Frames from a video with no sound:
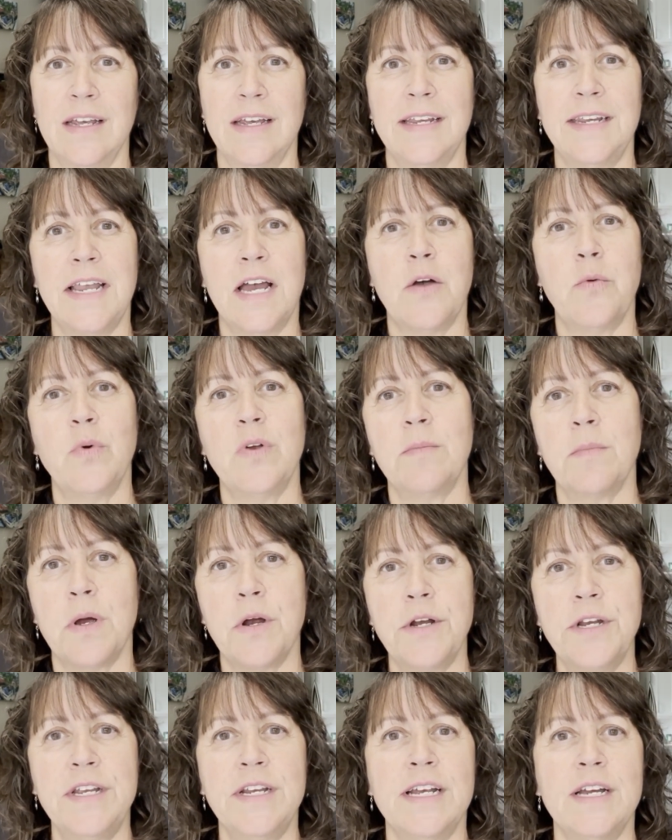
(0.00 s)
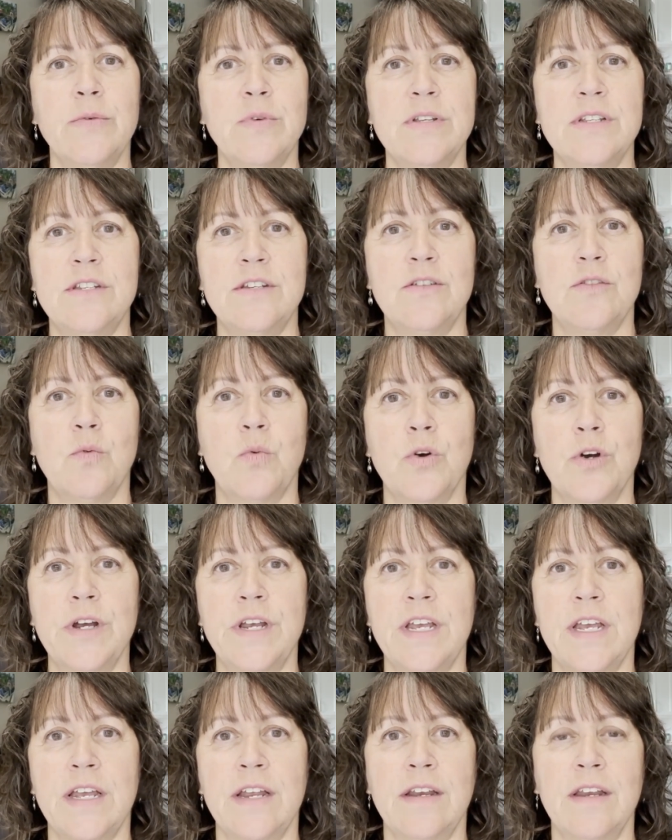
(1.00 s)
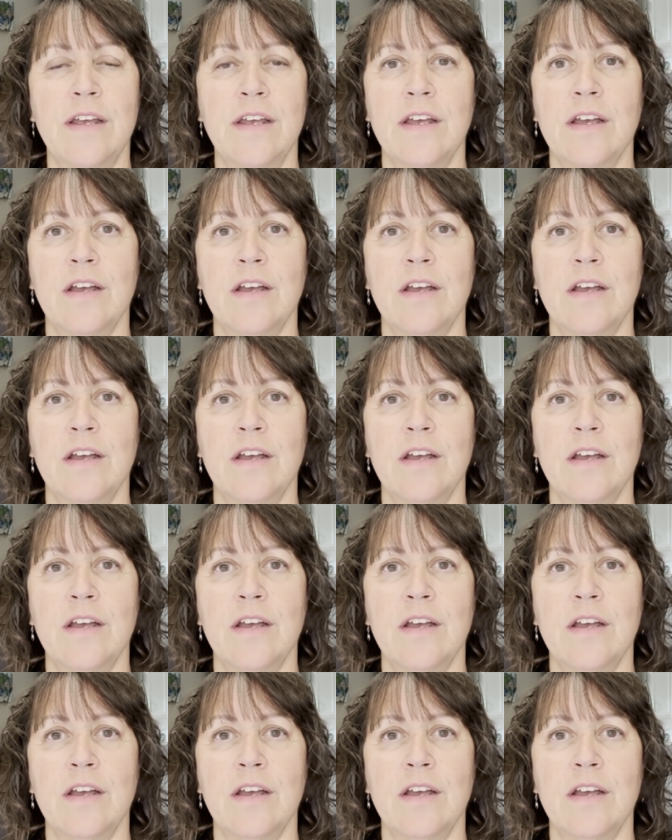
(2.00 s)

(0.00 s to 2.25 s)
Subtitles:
Now, when Marty and I were still working,